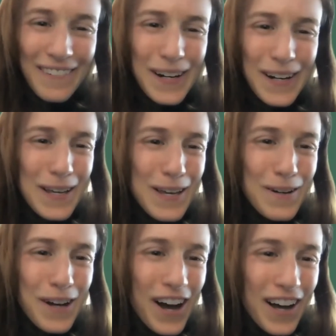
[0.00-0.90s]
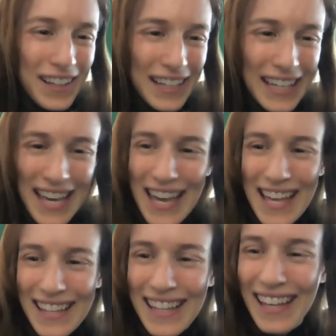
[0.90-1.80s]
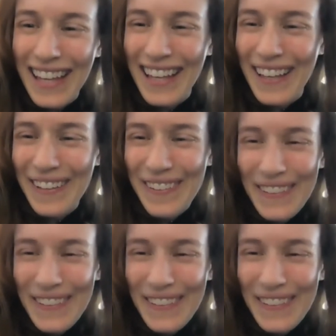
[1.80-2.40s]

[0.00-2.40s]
What are you calling in?